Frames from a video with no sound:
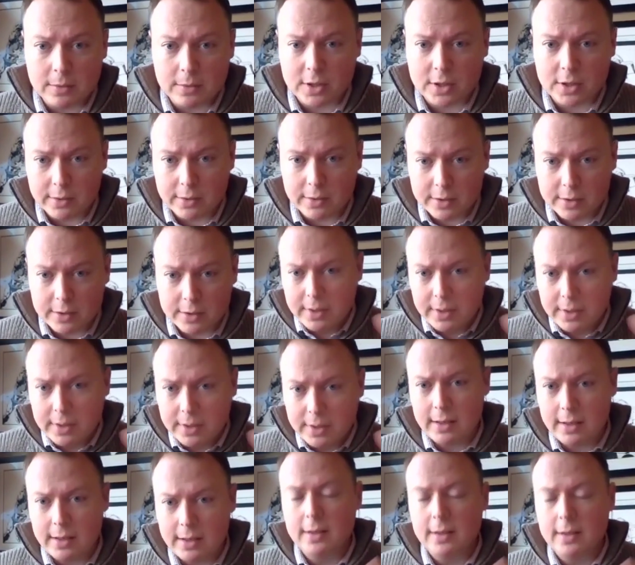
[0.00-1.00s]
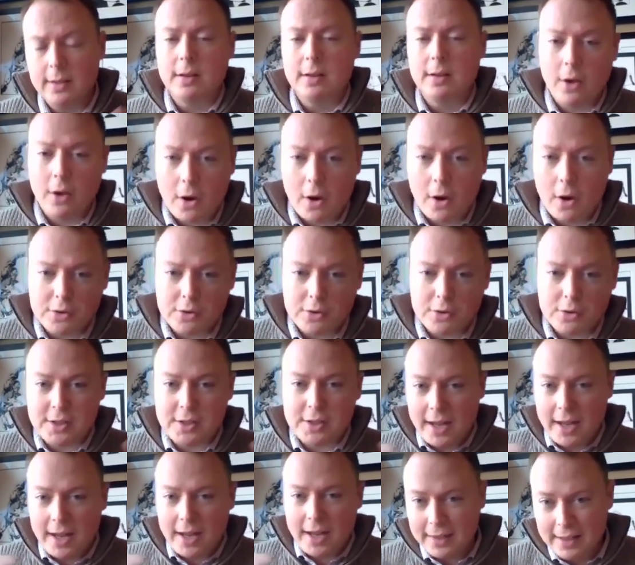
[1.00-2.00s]
So it's really the
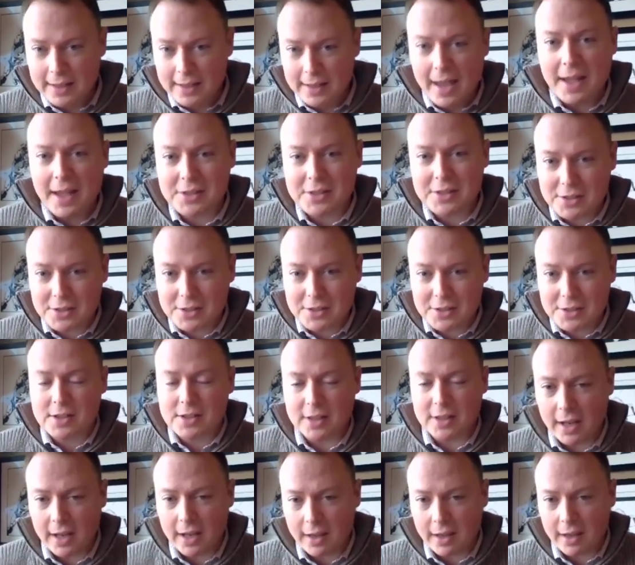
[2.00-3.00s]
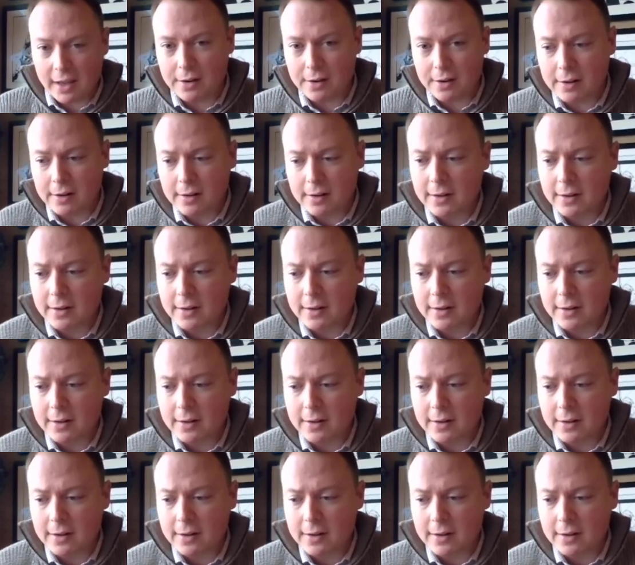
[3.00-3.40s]
hosts and the guests together.